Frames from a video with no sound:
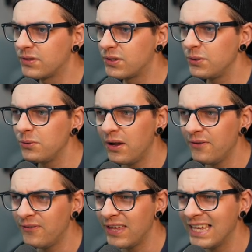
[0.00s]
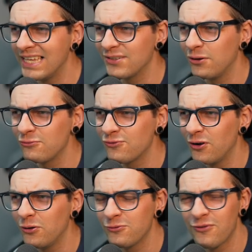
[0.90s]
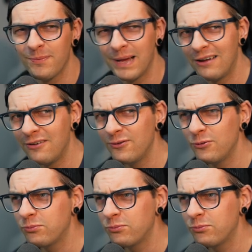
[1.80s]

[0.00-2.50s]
Do I think it's ultra powerful?